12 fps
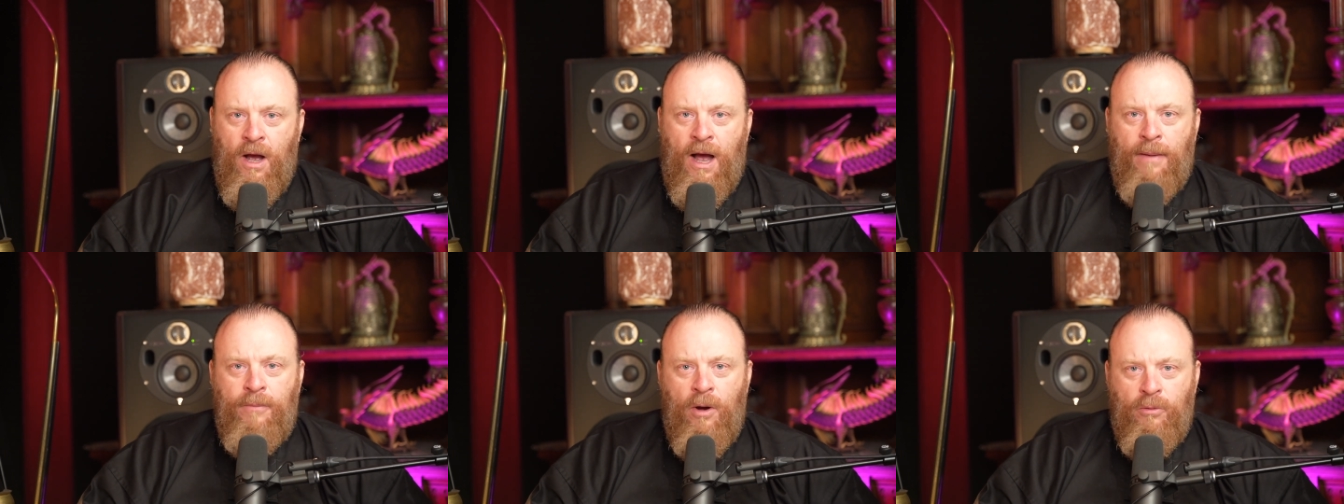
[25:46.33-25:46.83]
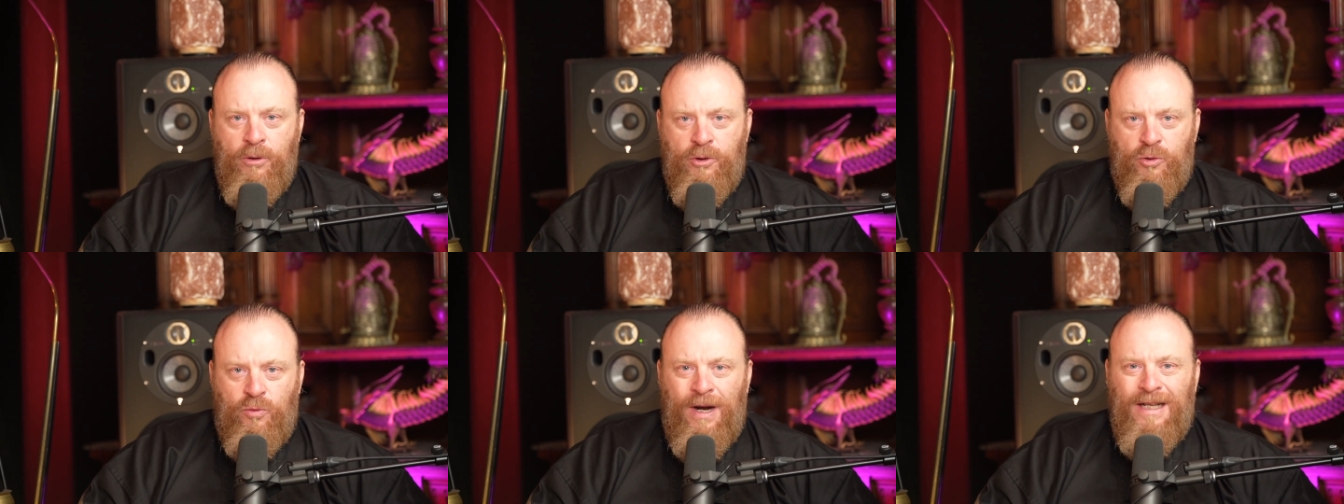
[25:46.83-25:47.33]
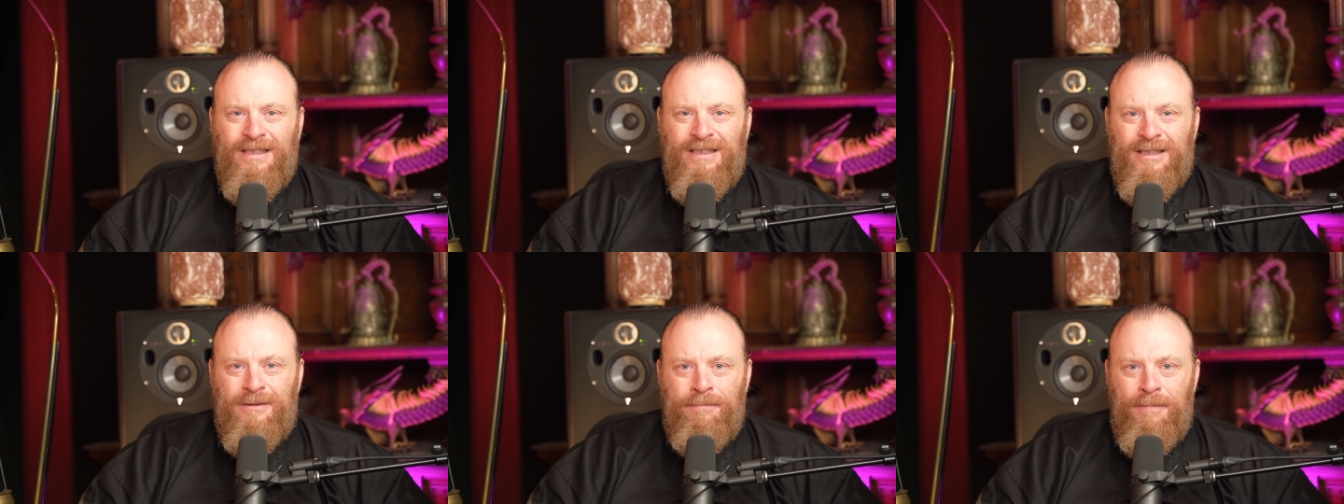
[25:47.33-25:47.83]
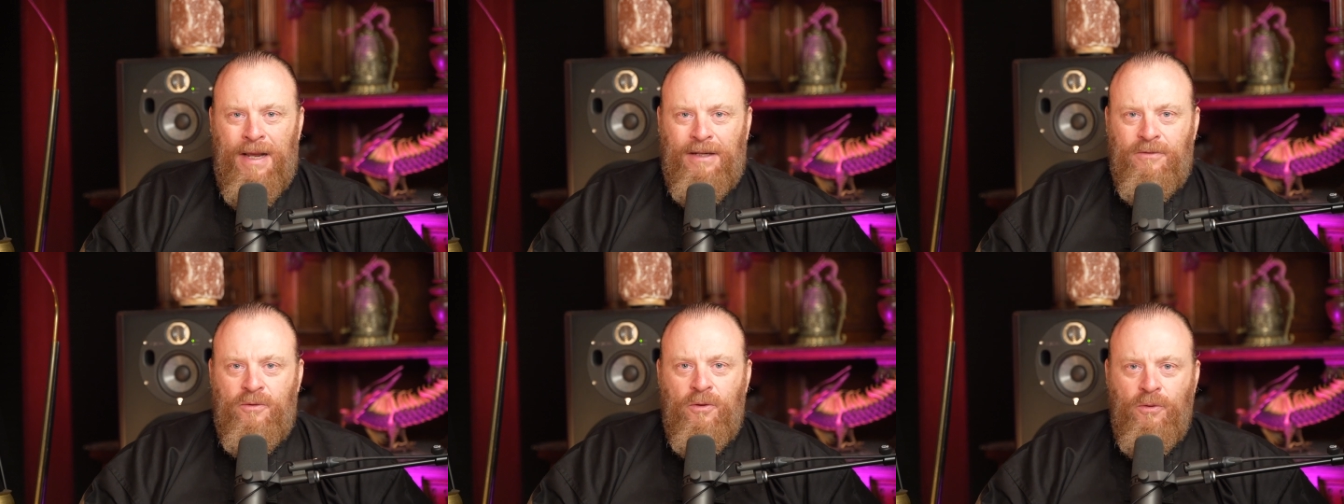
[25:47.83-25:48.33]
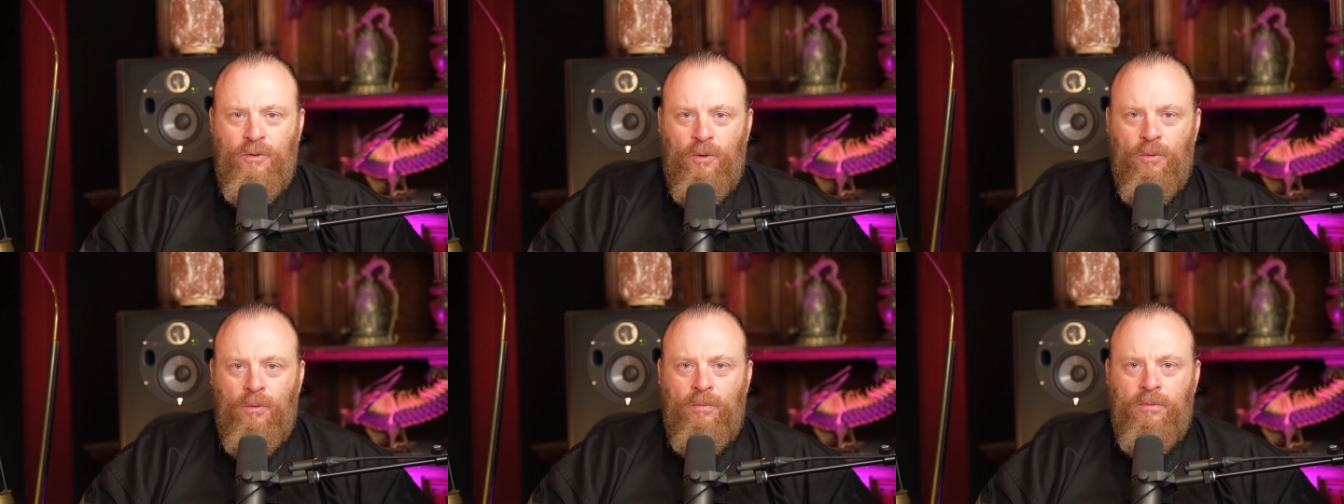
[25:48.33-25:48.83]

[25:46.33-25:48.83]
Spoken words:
I'm going to transmit to you